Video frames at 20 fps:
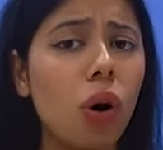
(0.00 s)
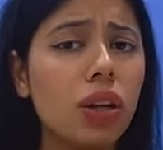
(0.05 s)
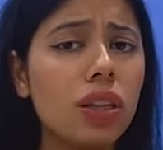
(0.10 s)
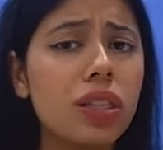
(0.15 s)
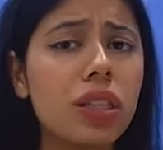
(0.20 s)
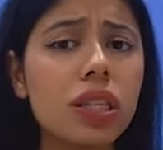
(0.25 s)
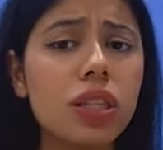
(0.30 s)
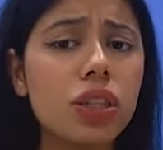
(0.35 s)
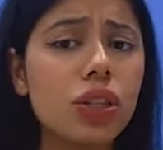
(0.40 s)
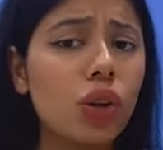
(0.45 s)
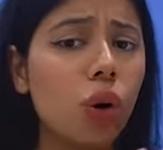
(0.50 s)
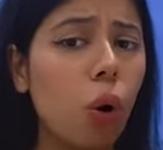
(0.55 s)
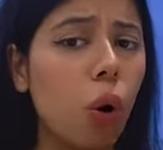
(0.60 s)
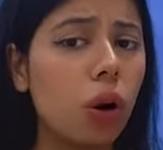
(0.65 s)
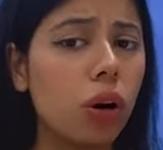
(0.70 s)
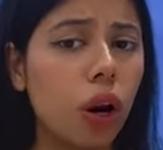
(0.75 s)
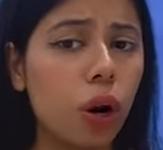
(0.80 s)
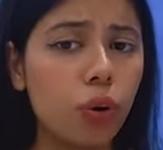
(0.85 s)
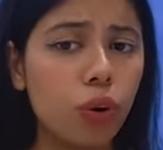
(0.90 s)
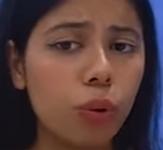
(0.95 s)
Honestly, it's an
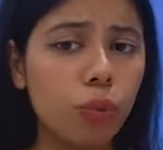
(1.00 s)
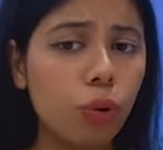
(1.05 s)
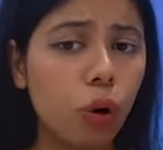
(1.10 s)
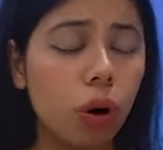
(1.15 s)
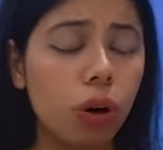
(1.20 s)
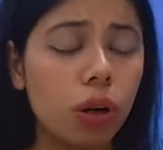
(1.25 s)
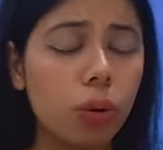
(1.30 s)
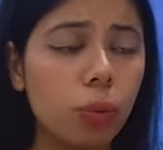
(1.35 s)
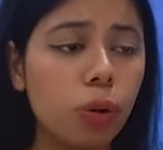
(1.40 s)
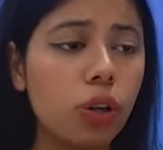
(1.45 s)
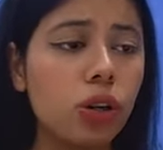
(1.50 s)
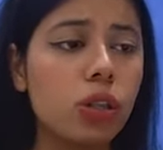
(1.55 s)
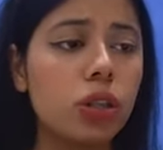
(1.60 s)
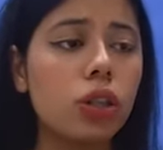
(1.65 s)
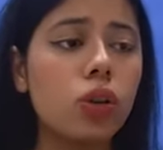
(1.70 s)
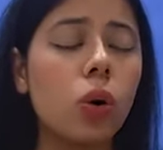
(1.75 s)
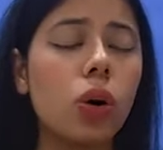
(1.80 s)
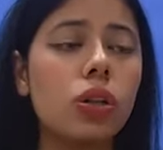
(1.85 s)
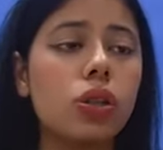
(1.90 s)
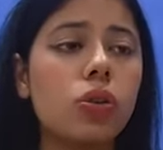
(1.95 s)
all-rounder product
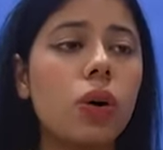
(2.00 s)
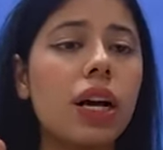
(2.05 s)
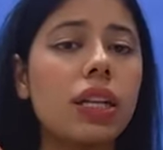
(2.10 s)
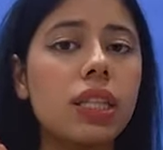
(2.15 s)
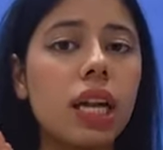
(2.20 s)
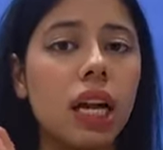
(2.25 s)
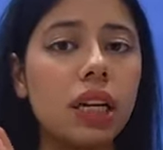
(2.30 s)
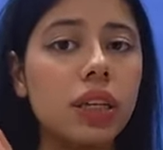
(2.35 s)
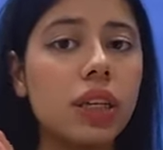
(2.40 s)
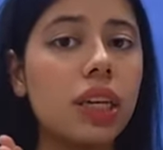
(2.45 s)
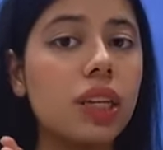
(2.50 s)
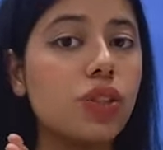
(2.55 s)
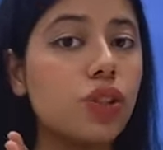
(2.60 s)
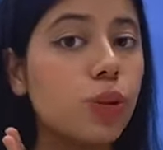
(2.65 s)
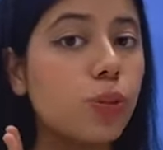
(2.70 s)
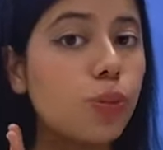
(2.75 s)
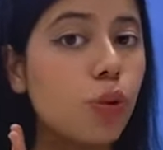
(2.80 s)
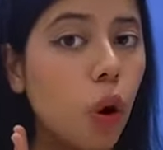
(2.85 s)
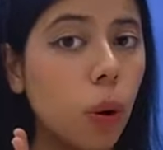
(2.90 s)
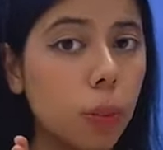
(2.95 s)
because it also has
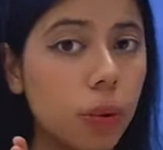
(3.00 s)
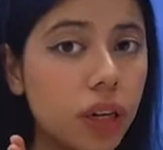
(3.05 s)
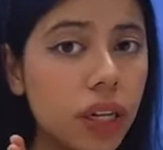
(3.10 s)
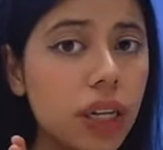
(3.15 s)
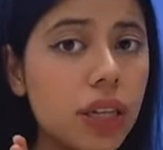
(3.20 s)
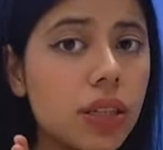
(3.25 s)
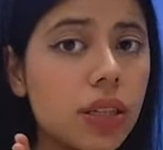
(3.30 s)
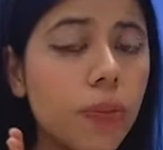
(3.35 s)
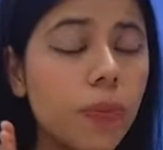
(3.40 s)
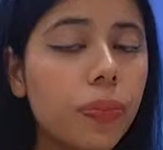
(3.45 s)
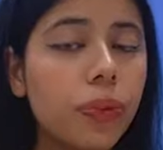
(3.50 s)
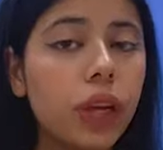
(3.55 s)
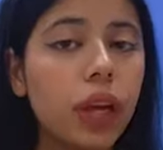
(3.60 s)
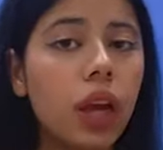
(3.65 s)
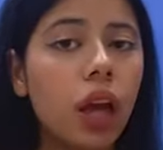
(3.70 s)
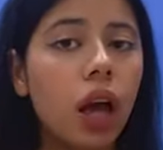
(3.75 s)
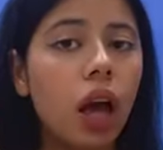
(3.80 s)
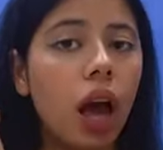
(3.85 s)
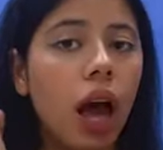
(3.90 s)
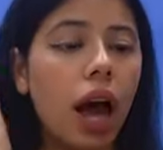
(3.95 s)
anti-aging properties
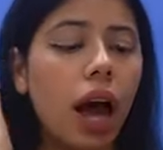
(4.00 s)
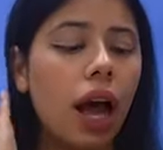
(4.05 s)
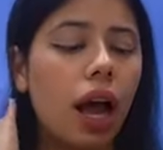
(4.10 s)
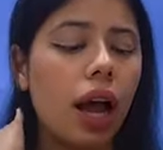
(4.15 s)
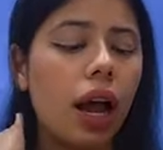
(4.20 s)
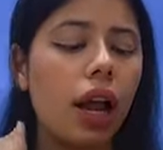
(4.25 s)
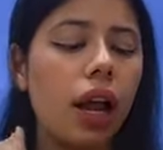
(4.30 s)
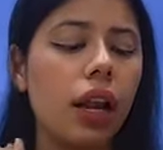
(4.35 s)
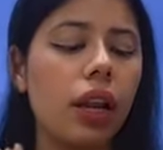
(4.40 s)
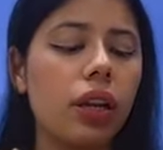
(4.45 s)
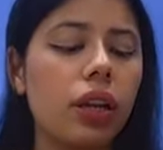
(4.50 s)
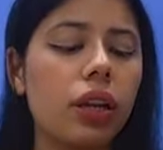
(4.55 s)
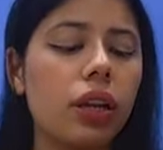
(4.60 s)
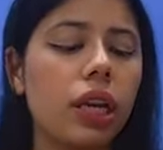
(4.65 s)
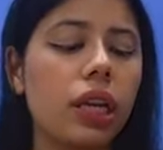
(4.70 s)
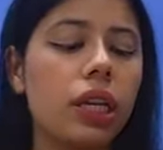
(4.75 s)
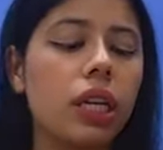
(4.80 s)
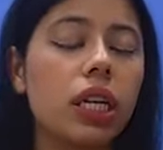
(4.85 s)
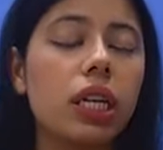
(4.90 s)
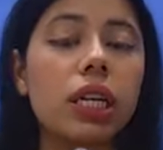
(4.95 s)

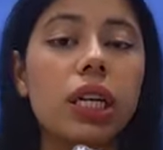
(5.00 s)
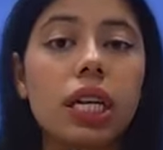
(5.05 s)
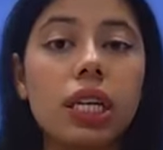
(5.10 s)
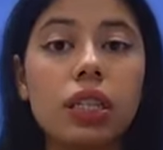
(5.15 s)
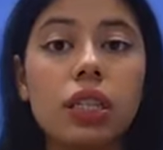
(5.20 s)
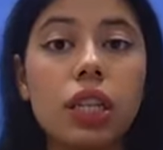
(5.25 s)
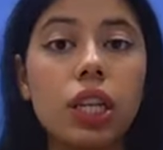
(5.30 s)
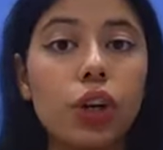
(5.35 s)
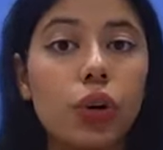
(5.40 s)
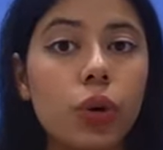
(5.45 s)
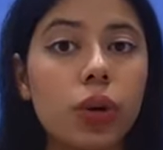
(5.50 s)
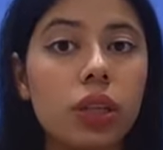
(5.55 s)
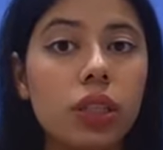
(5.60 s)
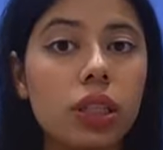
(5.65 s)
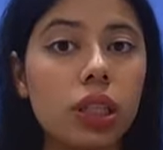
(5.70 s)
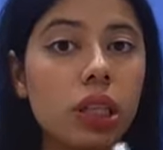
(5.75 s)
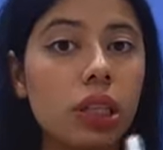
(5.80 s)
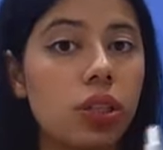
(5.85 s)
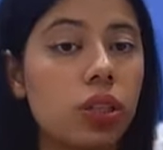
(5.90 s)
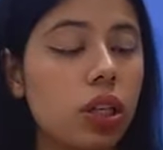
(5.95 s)
and it contains
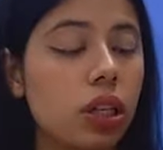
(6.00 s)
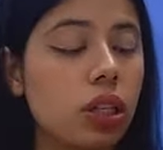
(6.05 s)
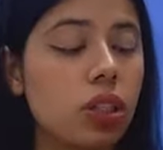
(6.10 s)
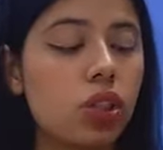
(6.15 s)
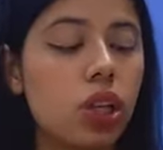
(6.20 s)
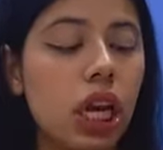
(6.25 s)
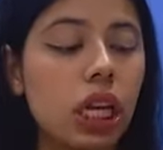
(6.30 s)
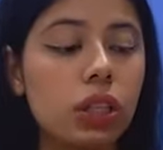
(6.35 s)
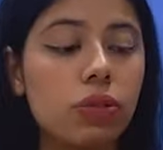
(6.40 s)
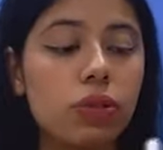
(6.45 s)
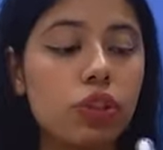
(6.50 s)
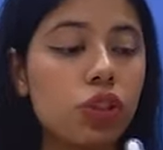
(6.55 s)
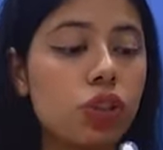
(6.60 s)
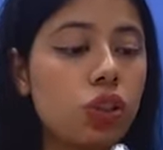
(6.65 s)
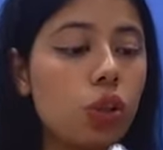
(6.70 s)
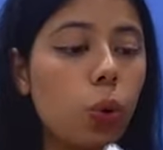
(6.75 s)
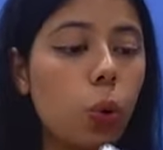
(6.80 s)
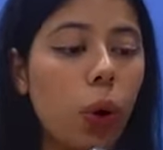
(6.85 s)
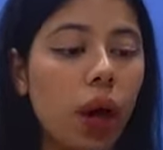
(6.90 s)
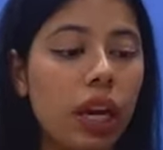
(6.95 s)
licorice extracts,
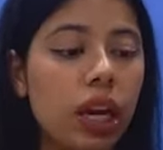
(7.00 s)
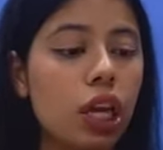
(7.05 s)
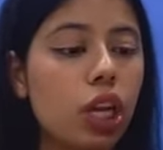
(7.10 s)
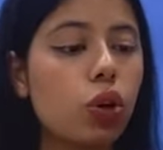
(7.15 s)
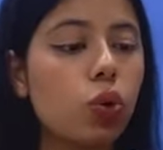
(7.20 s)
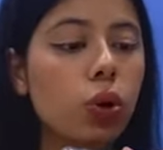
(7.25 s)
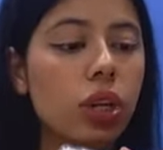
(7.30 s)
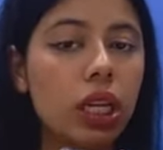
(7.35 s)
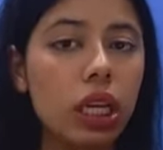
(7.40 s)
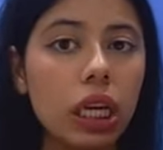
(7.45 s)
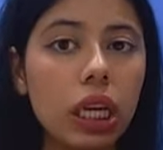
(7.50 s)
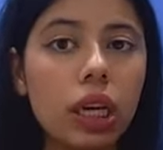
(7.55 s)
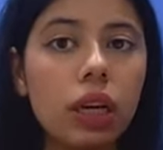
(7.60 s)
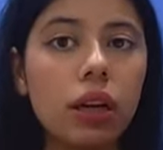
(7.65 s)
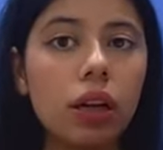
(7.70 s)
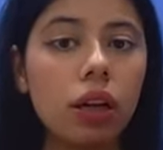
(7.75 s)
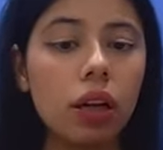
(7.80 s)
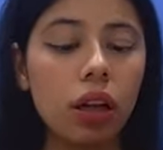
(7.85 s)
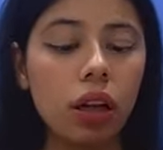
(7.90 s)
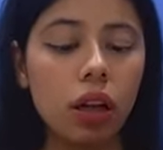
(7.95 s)
which is a very
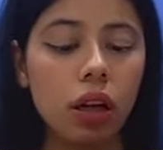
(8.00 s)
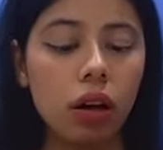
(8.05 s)
unique